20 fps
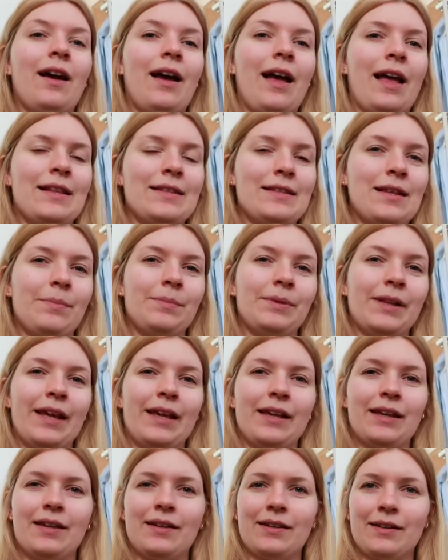ends up
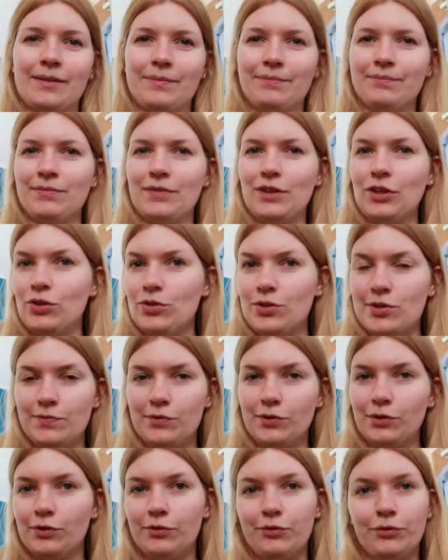like
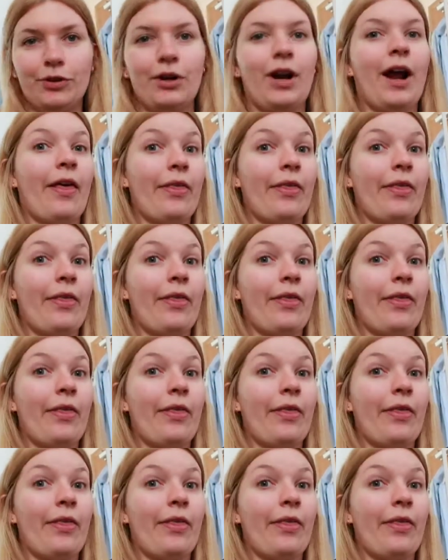useful for